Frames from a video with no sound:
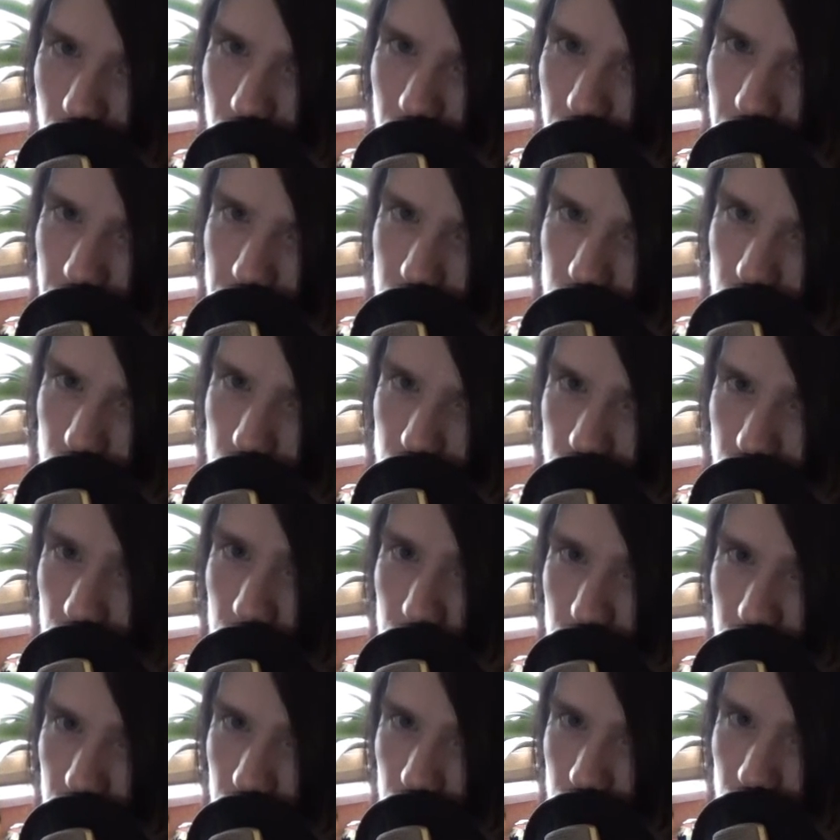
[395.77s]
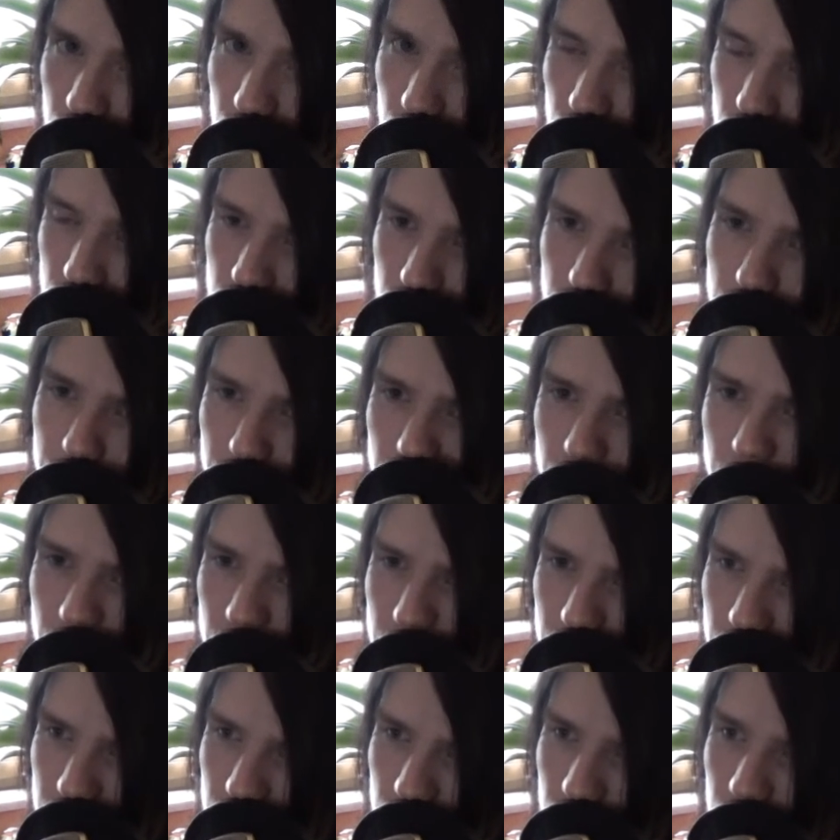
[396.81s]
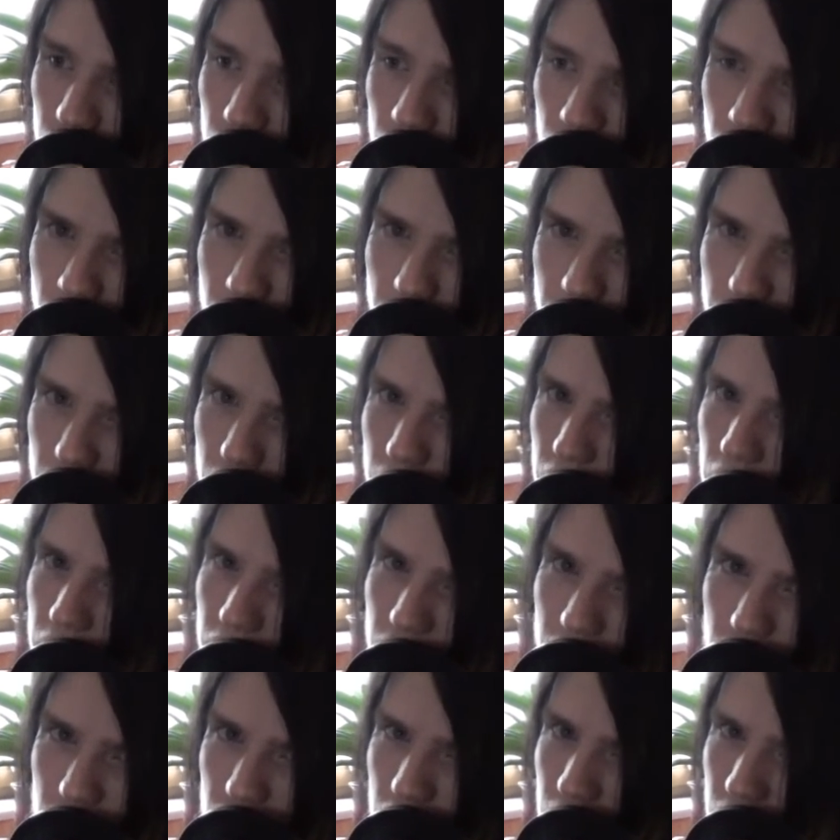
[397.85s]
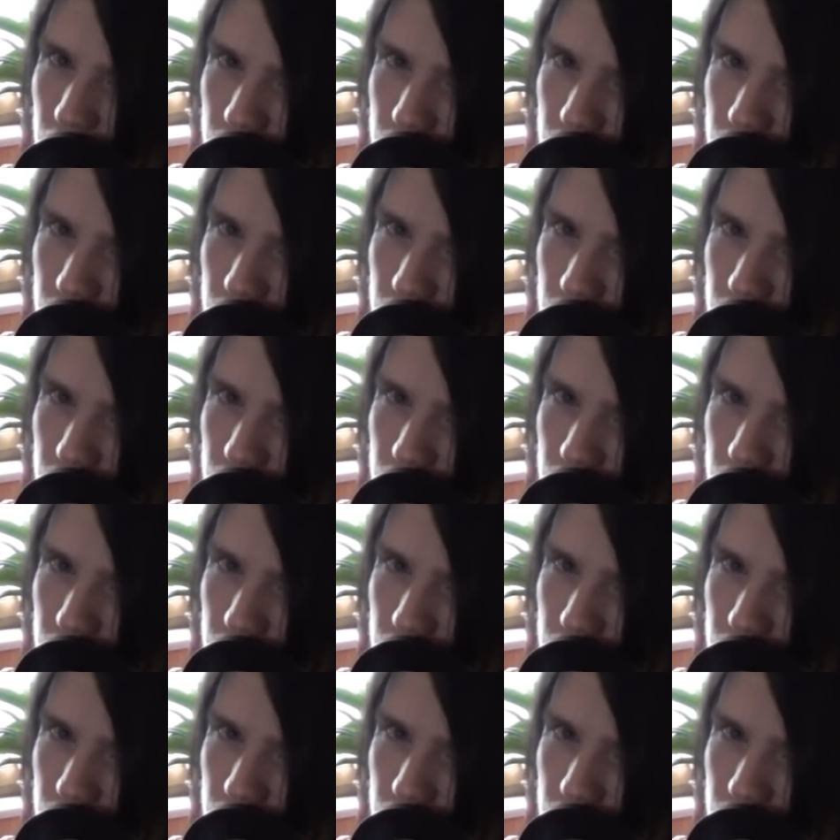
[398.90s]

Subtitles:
like Tyrion or something like this, or the